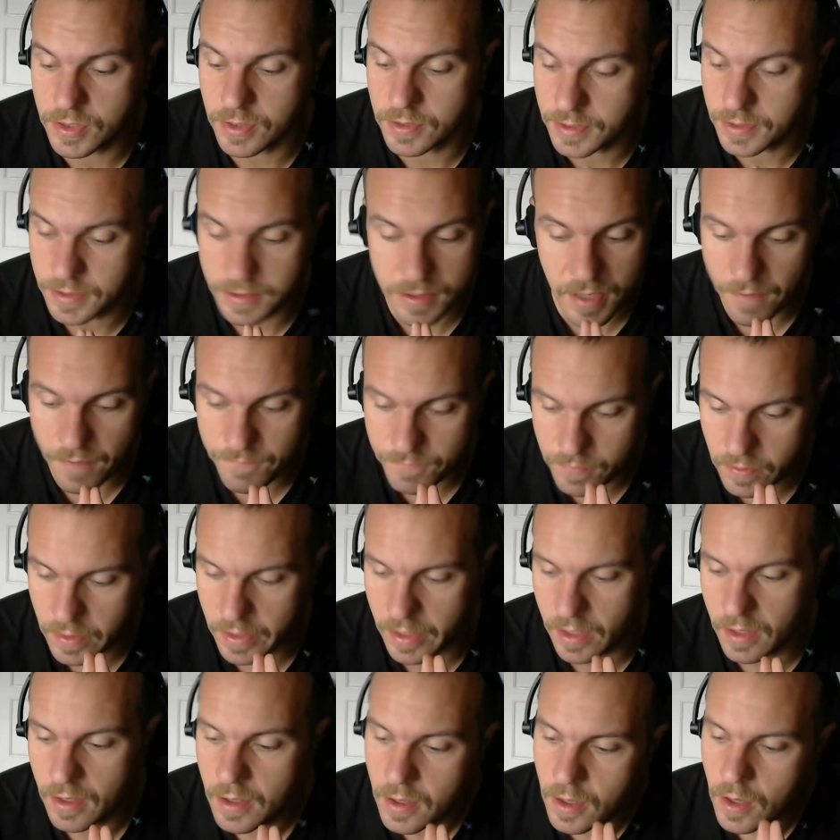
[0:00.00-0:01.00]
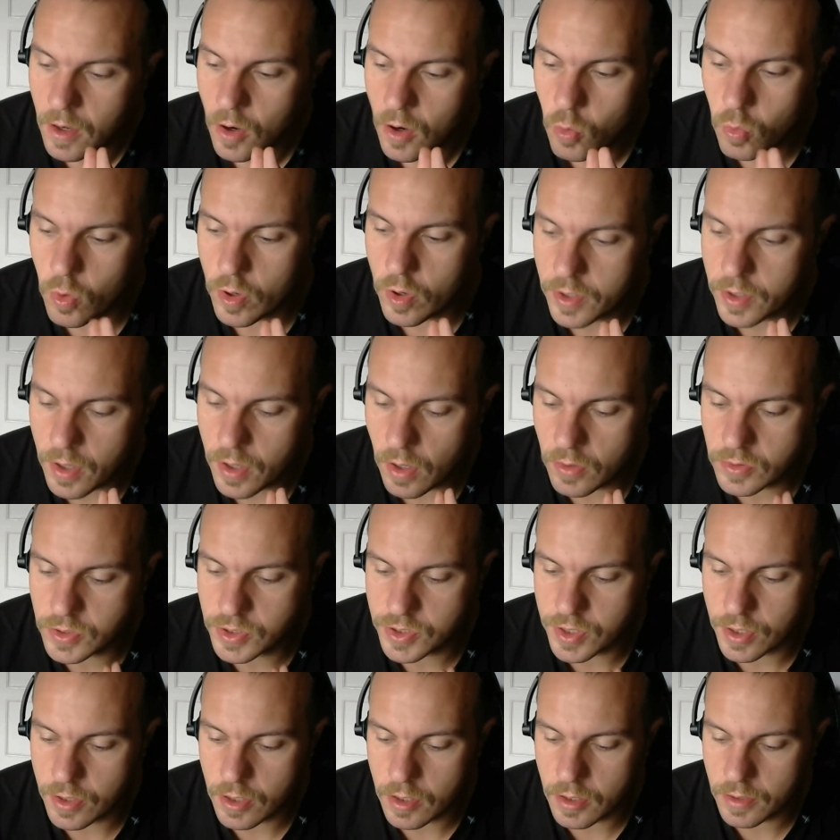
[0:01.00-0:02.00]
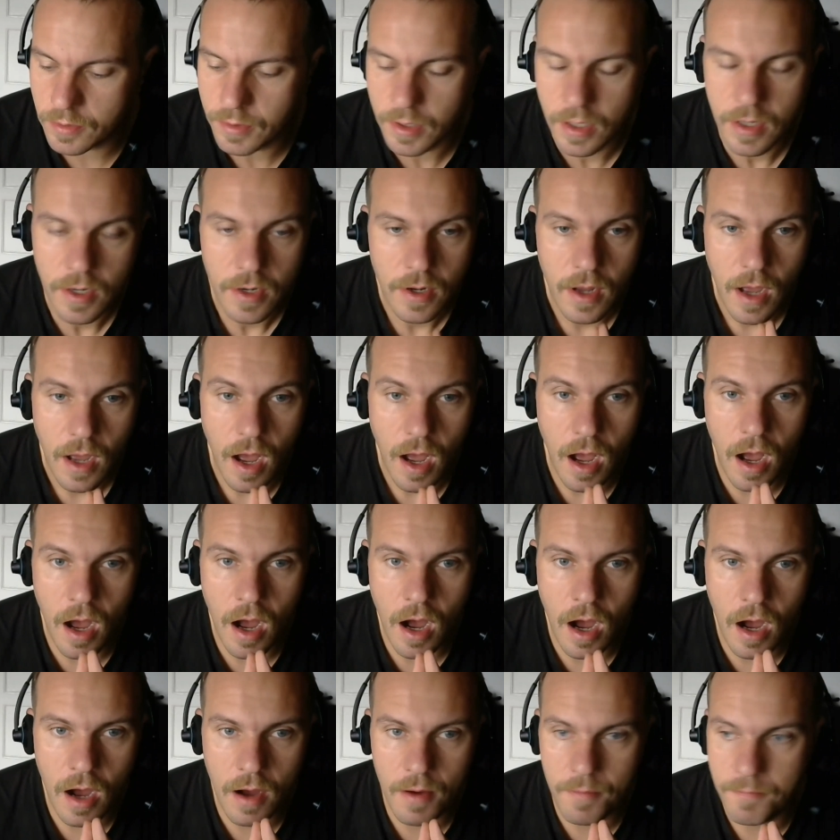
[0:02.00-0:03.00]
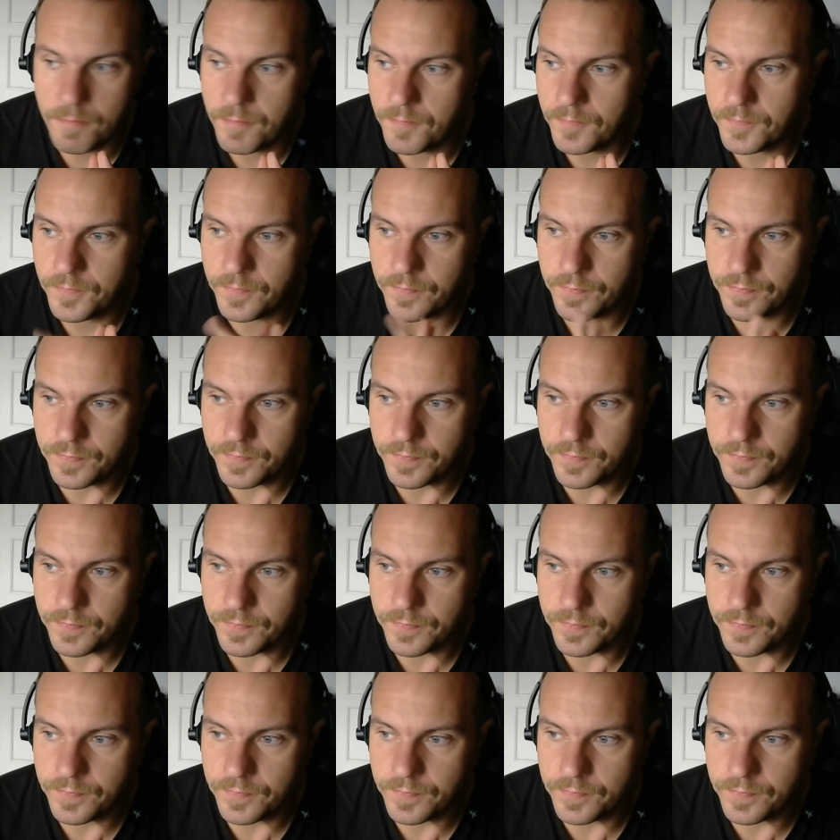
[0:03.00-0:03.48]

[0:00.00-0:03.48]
is definitely work culture, um,